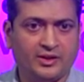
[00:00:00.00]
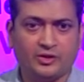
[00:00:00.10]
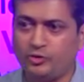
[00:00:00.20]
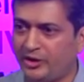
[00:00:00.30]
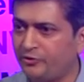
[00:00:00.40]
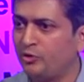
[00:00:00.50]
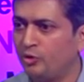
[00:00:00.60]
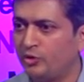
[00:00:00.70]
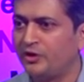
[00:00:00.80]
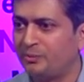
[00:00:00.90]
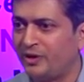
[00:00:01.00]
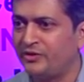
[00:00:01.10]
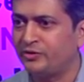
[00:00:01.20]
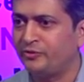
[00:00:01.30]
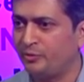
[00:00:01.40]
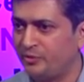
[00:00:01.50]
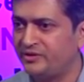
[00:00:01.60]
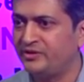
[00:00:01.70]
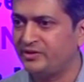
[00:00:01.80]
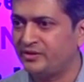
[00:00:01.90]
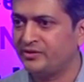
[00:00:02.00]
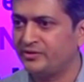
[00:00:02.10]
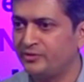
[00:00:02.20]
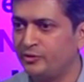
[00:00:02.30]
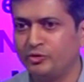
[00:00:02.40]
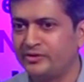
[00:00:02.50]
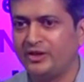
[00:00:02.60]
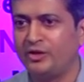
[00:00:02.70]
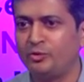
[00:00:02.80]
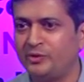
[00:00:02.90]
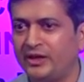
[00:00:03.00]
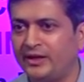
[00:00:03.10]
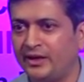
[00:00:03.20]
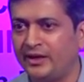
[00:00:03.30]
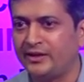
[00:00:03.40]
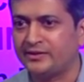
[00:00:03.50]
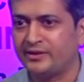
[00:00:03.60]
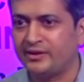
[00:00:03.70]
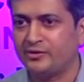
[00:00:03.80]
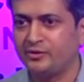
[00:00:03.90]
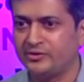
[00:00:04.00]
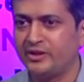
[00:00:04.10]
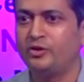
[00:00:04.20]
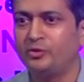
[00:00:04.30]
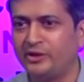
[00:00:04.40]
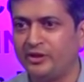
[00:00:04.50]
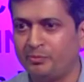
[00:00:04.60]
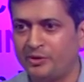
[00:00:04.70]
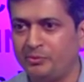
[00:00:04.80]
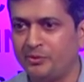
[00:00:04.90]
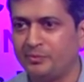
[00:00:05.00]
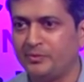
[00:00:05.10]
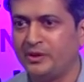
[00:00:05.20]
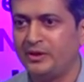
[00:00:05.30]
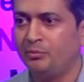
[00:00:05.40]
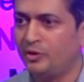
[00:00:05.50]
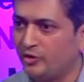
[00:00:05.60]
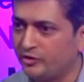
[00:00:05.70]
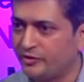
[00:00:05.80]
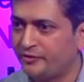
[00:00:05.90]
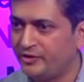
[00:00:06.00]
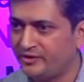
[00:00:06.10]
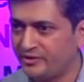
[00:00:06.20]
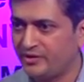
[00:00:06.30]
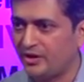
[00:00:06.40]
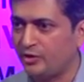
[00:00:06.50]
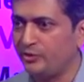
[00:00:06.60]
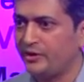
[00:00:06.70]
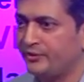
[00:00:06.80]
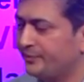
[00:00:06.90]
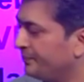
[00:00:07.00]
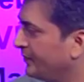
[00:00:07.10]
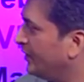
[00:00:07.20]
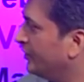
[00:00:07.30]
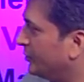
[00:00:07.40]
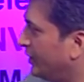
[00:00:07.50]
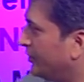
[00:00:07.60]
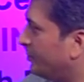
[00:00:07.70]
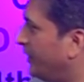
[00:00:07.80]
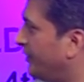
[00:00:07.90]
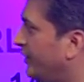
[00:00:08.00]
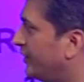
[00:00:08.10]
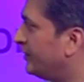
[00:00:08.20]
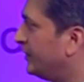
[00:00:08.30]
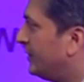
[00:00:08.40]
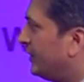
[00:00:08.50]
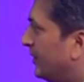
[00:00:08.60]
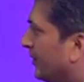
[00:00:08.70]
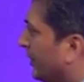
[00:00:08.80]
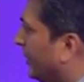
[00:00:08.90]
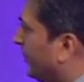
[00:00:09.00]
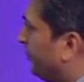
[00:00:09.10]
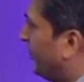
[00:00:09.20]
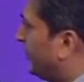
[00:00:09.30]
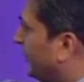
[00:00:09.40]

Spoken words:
You have to know what the price of your business is. You won't sell it to me at 10 lakhs, right? You'll sell it to me at a premium because of this ROE. So I'll explain that. The